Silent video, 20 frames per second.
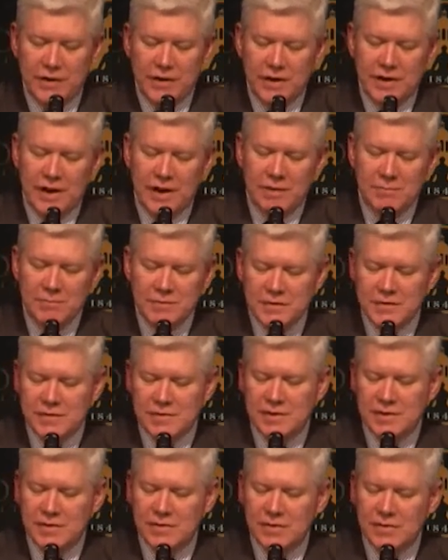he came to
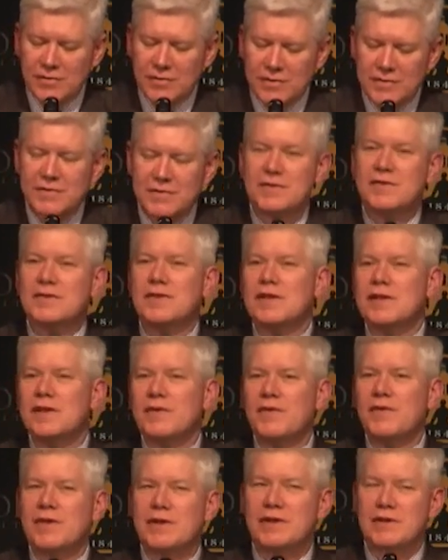see that there is a
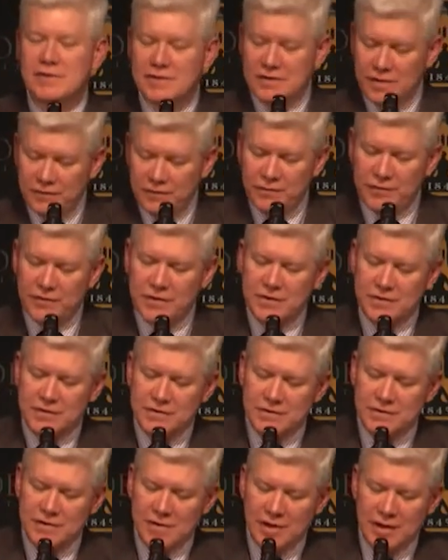significant
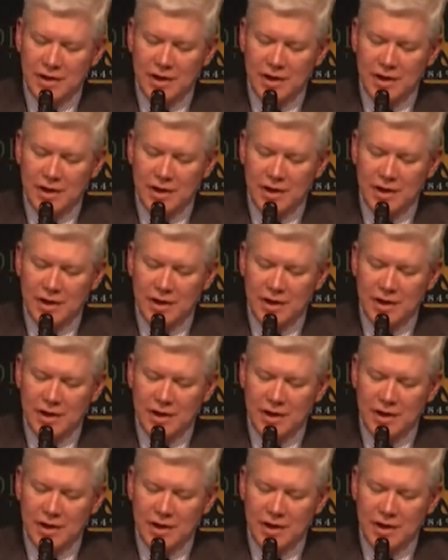difference